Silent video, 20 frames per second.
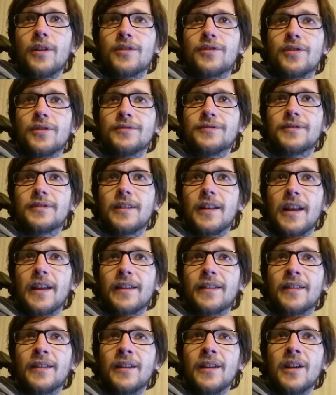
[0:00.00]
if you are
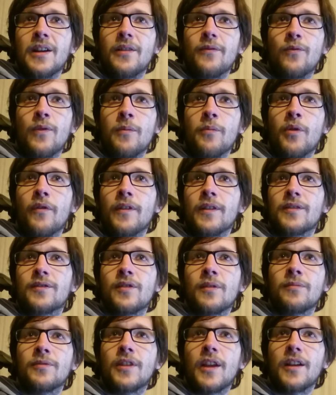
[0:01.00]
just like
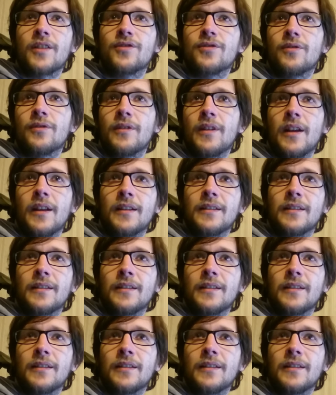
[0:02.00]
removing some